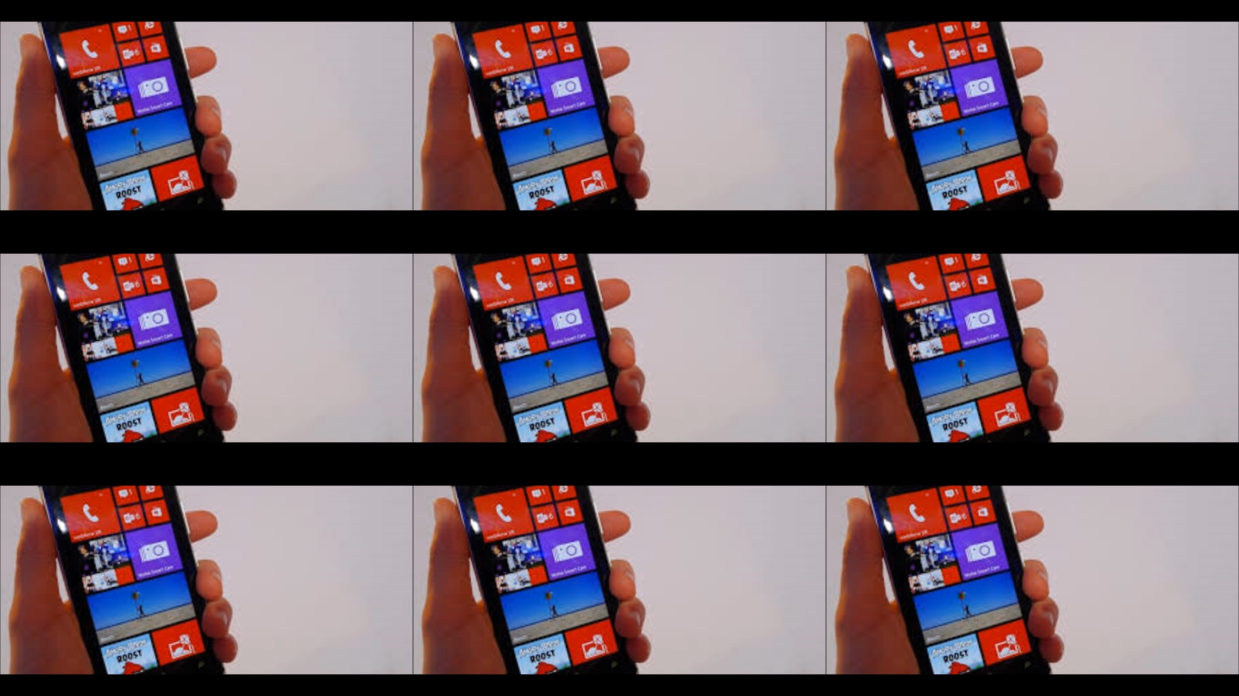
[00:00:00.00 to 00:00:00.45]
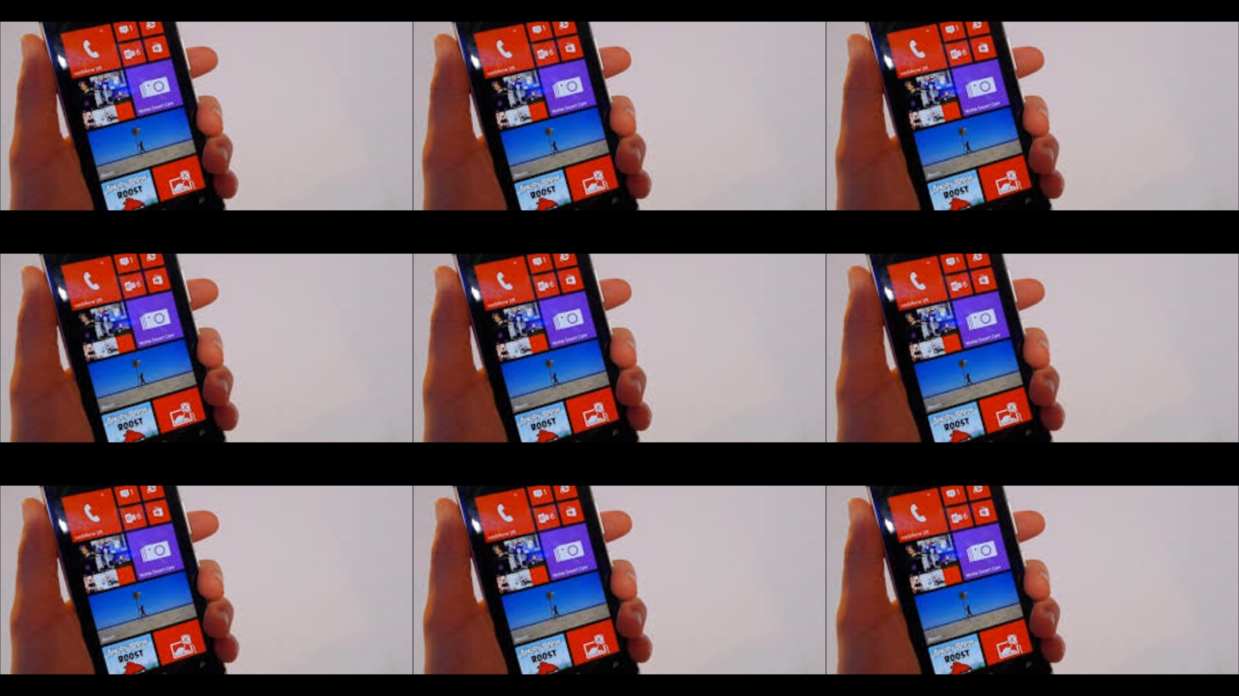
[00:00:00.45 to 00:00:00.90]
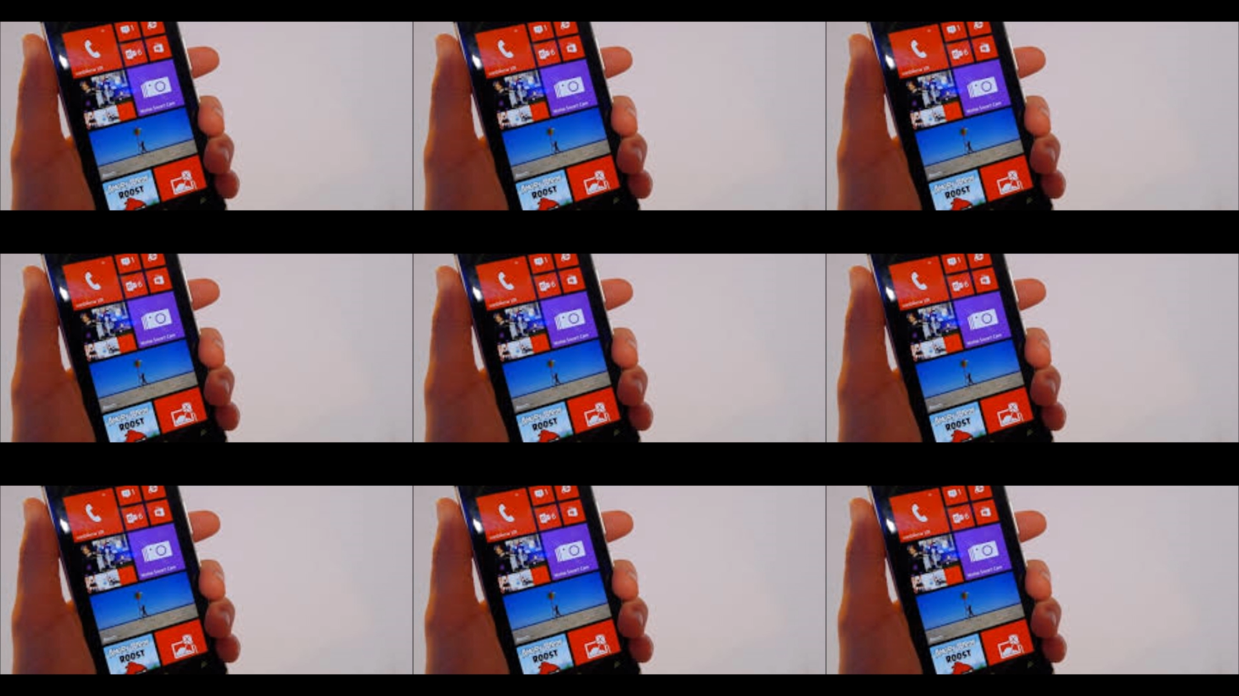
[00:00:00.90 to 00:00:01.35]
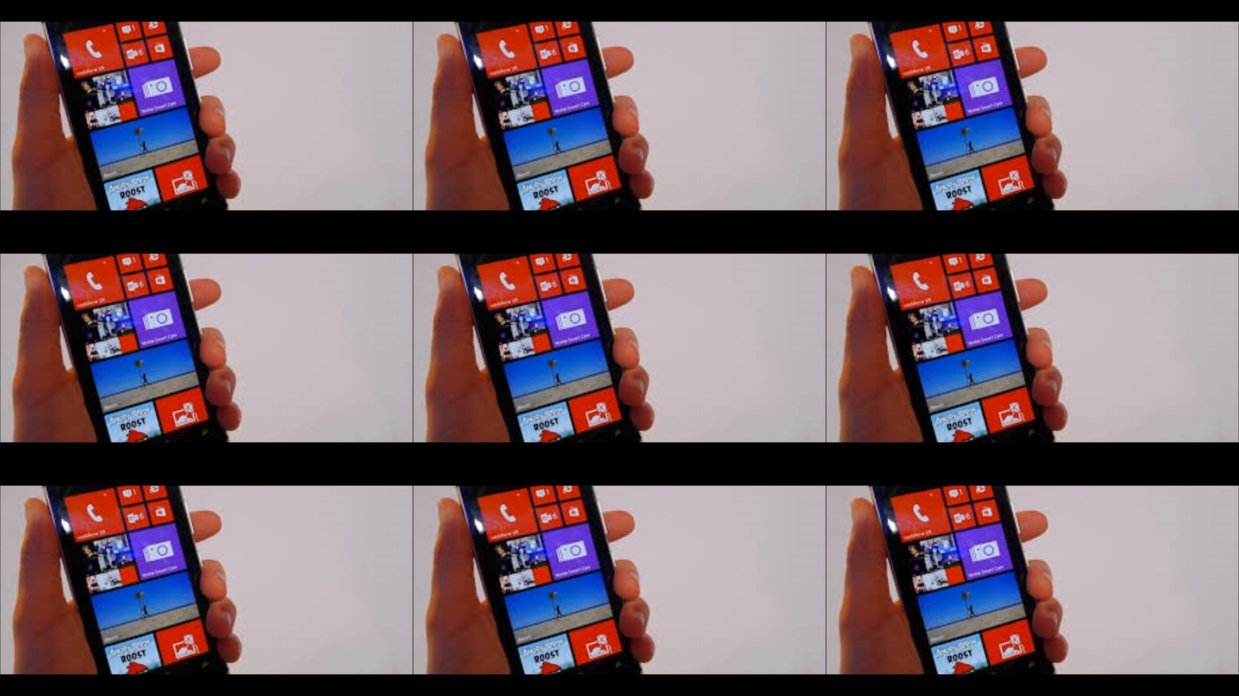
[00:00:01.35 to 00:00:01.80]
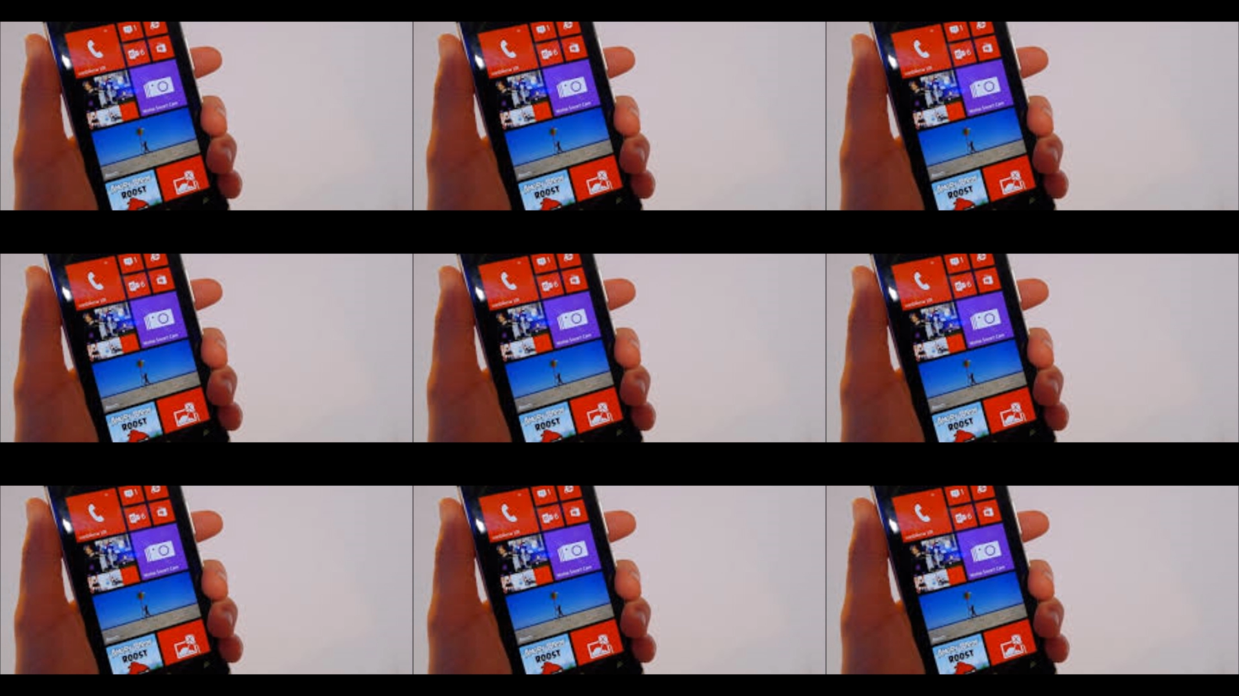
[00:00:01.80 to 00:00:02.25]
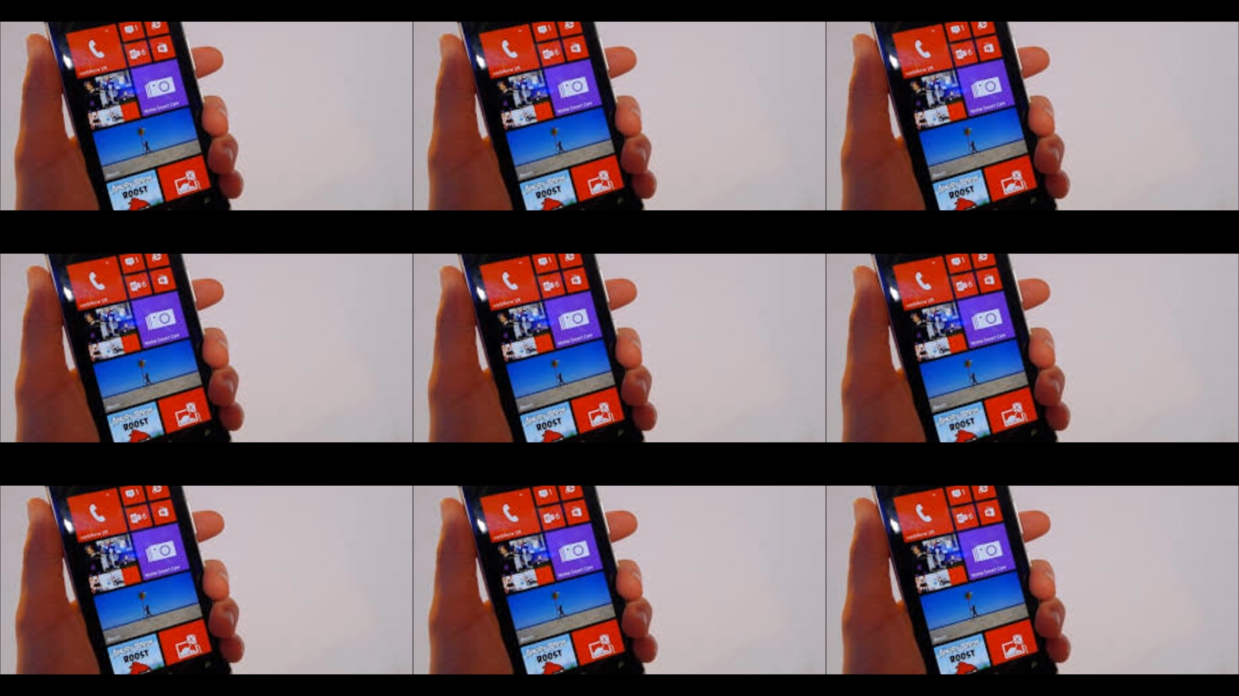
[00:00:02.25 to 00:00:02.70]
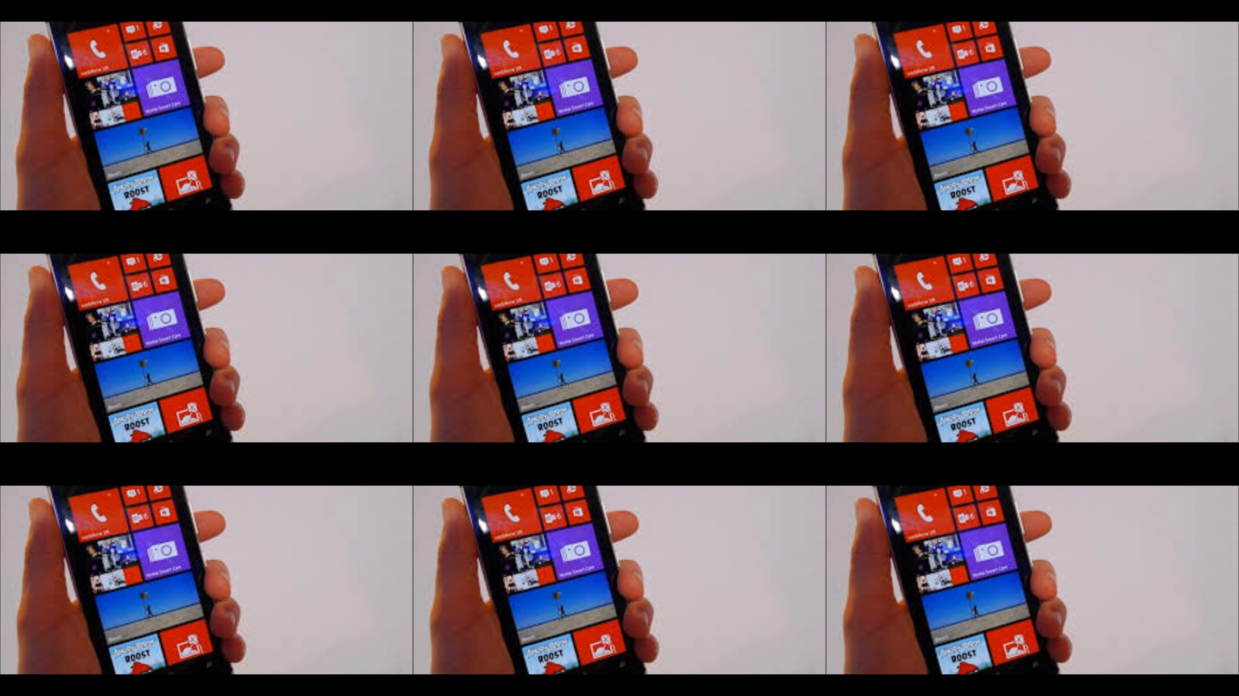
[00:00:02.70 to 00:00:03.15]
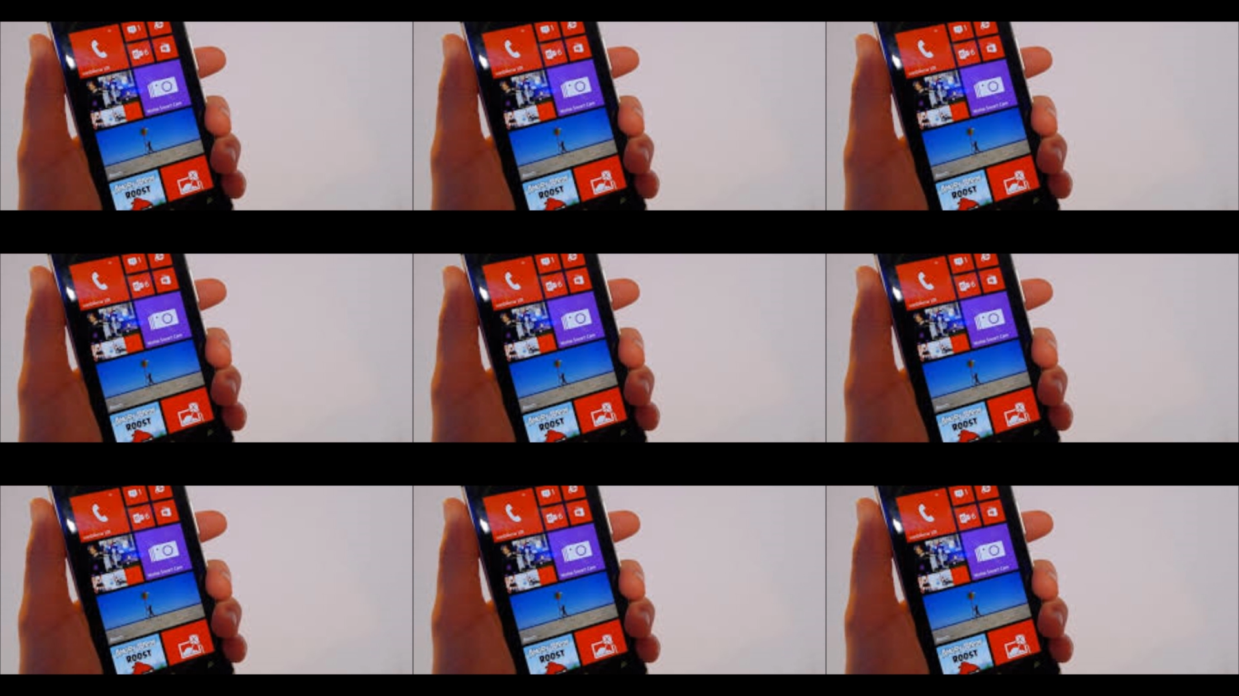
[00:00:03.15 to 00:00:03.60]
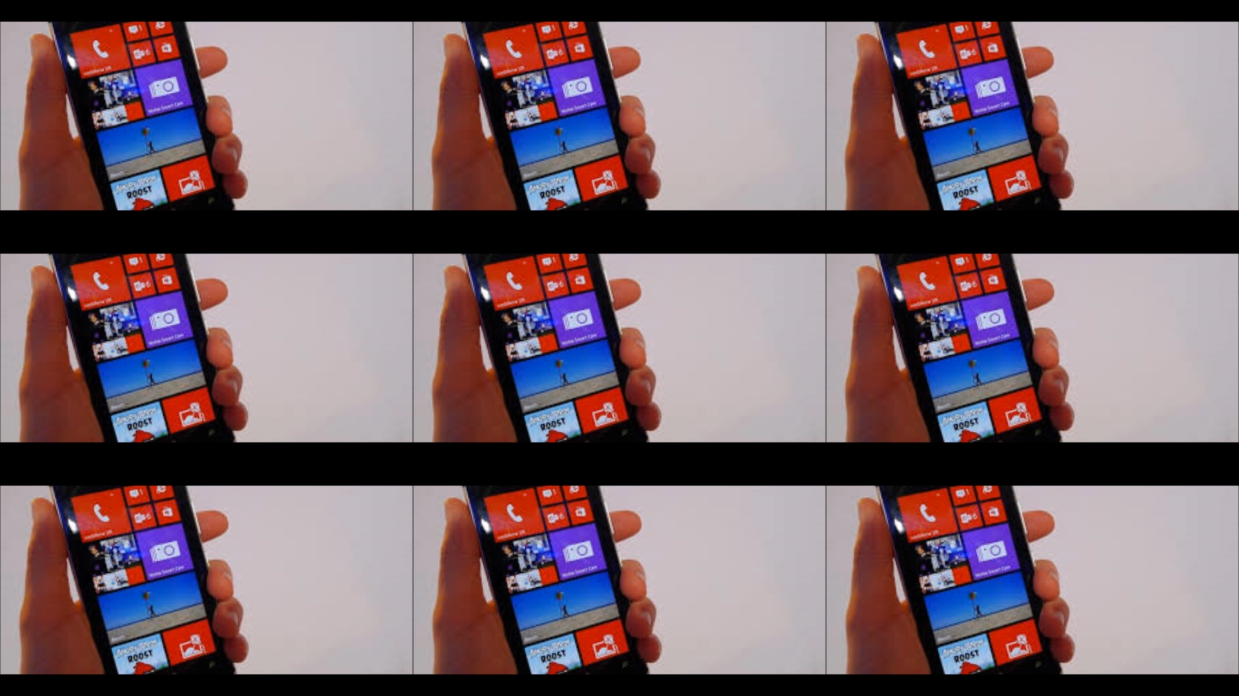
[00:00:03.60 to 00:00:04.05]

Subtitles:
(no speaker visible)